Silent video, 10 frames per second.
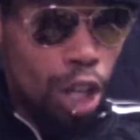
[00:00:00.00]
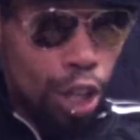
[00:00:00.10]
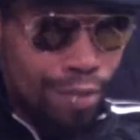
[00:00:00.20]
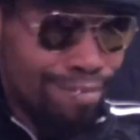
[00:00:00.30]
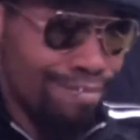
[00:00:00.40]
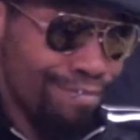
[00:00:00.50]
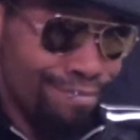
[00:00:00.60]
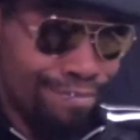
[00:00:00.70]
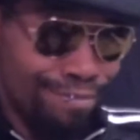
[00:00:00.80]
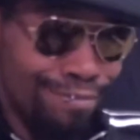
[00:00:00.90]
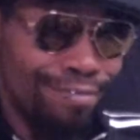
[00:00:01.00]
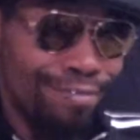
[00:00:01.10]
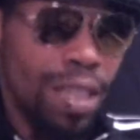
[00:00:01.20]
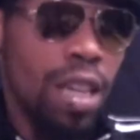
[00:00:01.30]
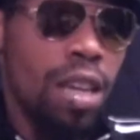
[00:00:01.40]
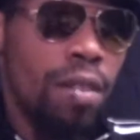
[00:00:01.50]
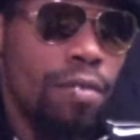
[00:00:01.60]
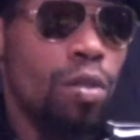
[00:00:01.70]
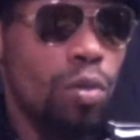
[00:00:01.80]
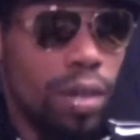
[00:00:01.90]
good
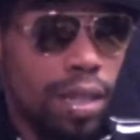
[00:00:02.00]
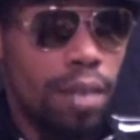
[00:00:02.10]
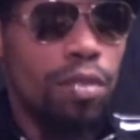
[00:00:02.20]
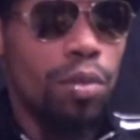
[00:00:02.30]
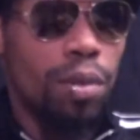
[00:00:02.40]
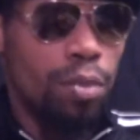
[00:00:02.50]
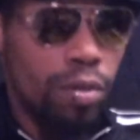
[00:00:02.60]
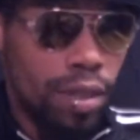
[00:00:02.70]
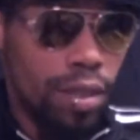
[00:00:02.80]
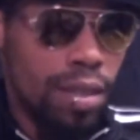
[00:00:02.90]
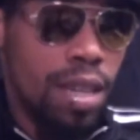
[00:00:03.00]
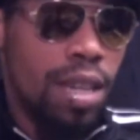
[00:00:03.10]
for a one-time viewing movie.